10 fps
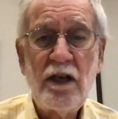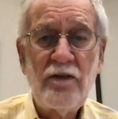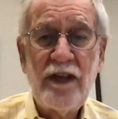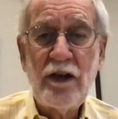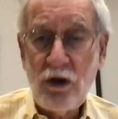
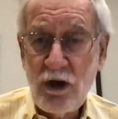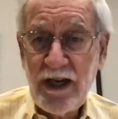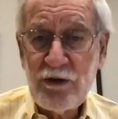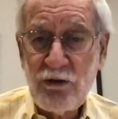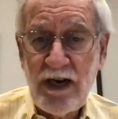the
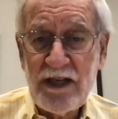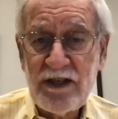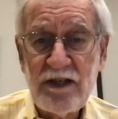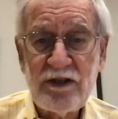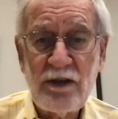early dry
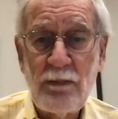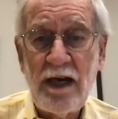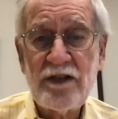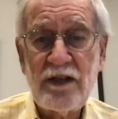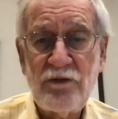season
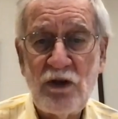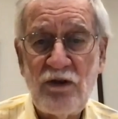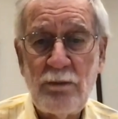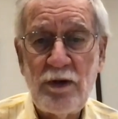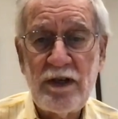months of
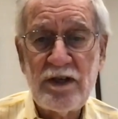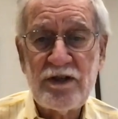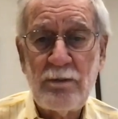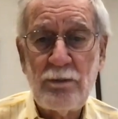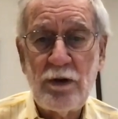November,
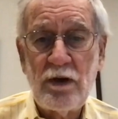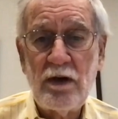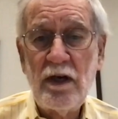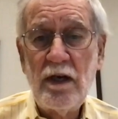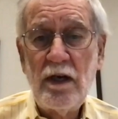December,
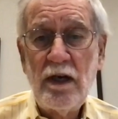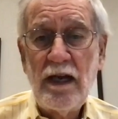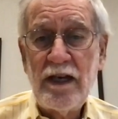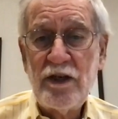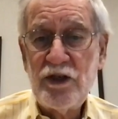and